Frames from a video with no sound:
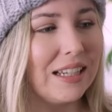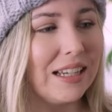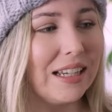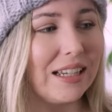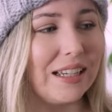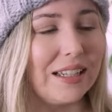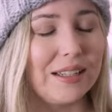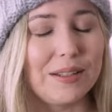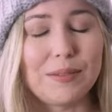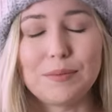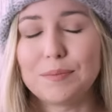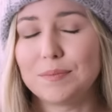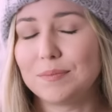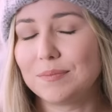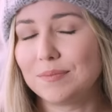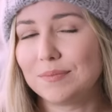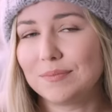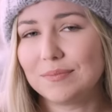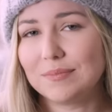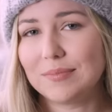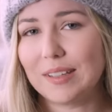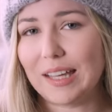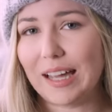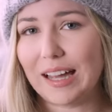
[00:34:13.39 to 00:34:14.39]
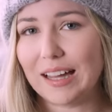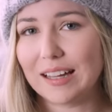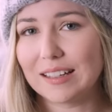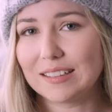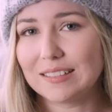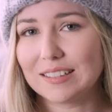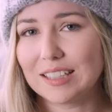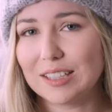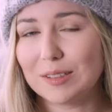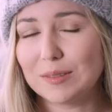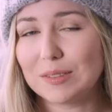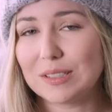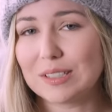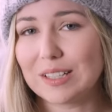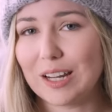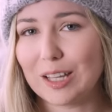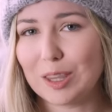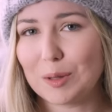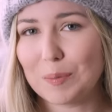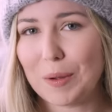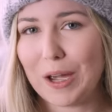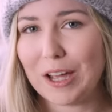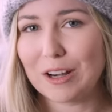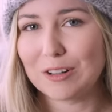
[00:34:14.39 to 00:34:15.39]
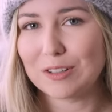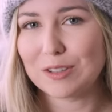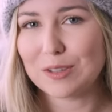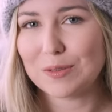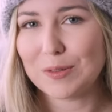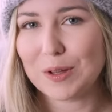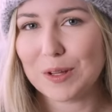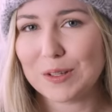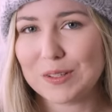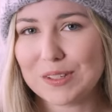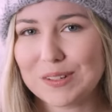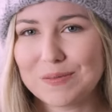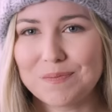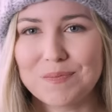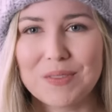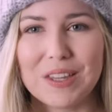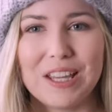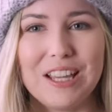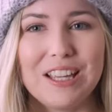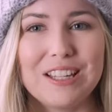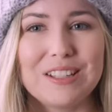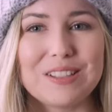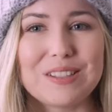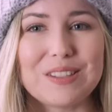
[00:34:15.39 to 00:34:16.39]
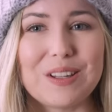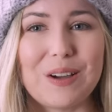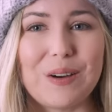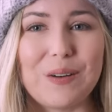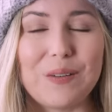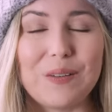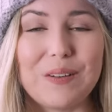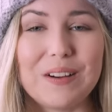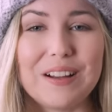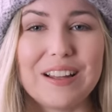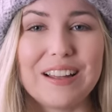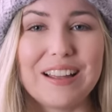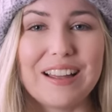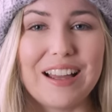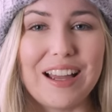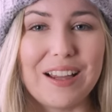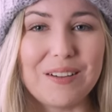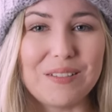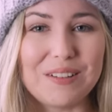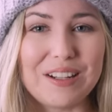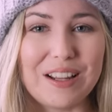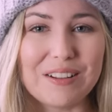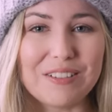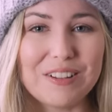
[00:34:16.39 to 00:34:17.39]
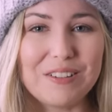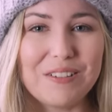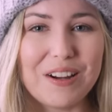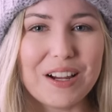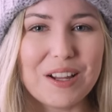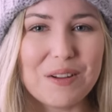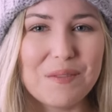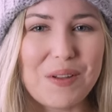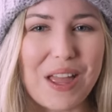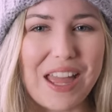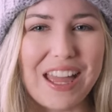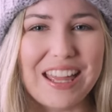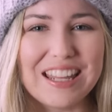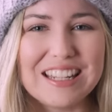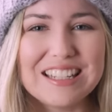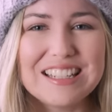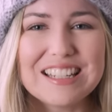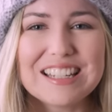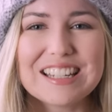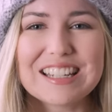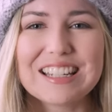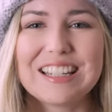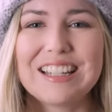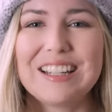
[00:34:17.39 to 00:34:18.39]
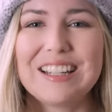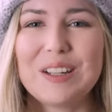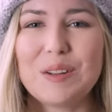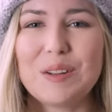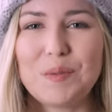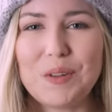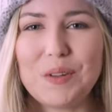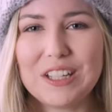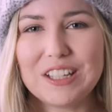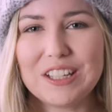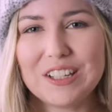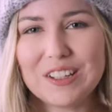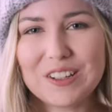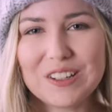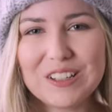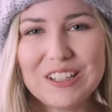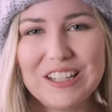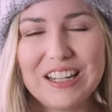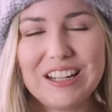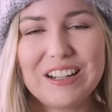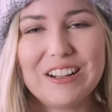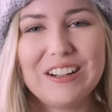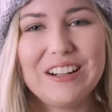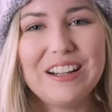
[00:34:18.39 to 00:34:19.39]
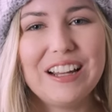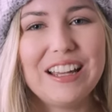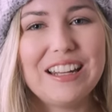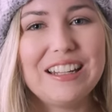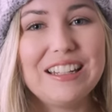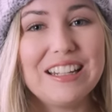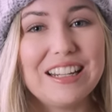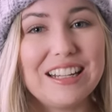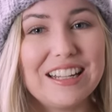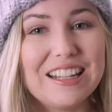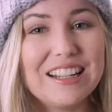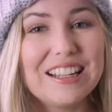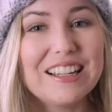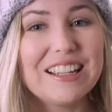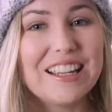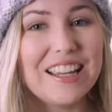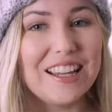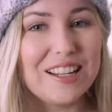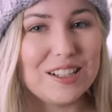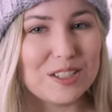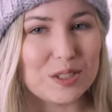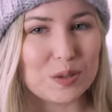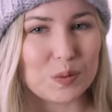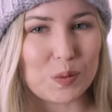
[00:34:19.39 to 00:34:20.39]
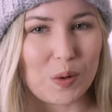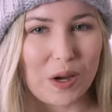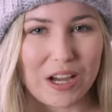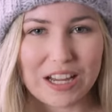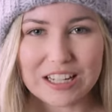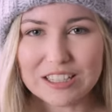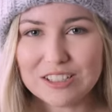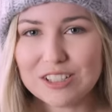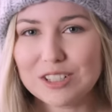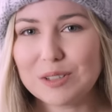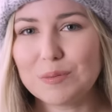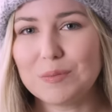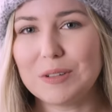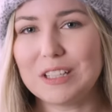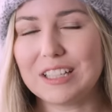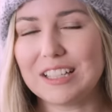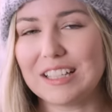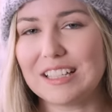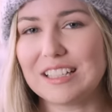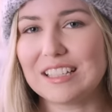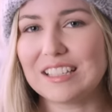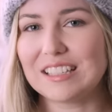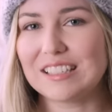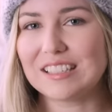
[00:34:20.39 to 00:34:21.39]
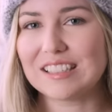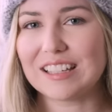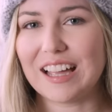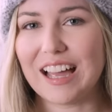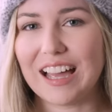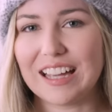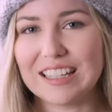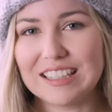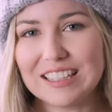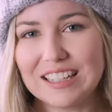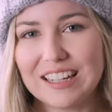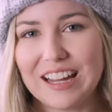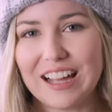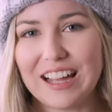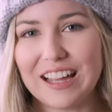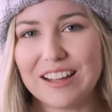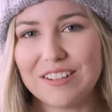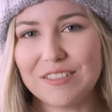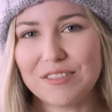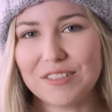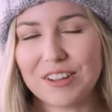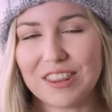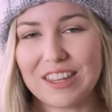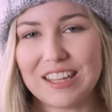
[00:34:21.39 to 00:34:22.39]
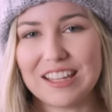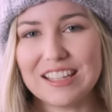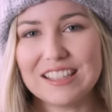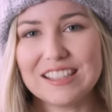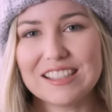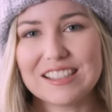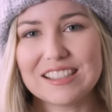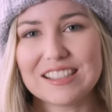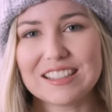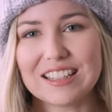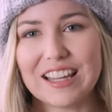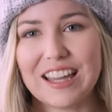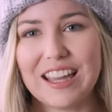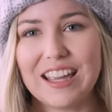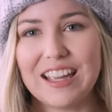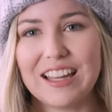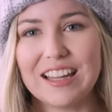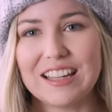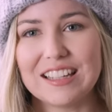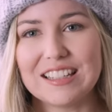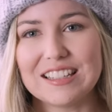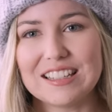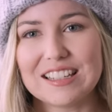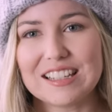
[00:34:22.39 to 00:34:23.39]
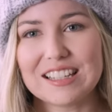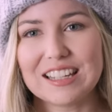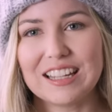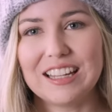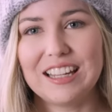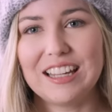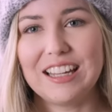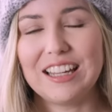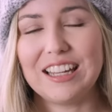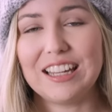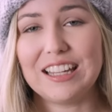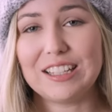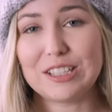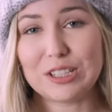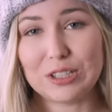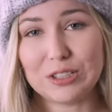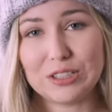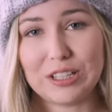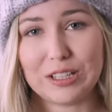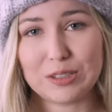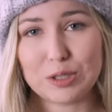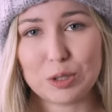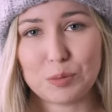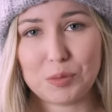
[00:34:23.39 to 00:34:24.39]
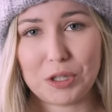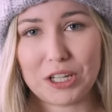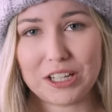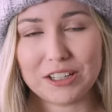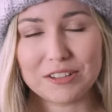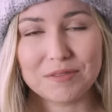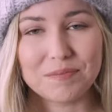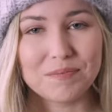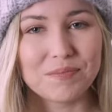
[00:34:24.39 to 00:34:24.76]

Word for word: Um, yeah, it was not the pattern's fault. So I would definitely recommend being a good knitter and knitting a gauge swatch, because I did not for this and it turned out too big.